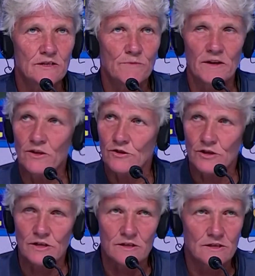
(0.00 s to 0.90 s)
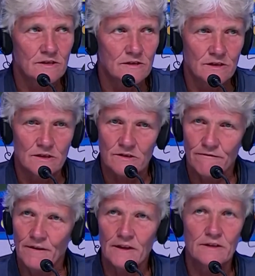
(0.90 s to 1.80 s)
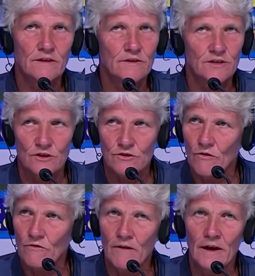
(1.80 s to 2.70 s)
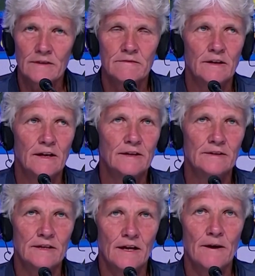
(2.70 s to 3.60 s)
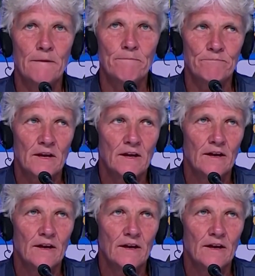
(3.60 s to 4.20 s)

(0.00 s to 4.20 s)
But she's fit, she's all right, and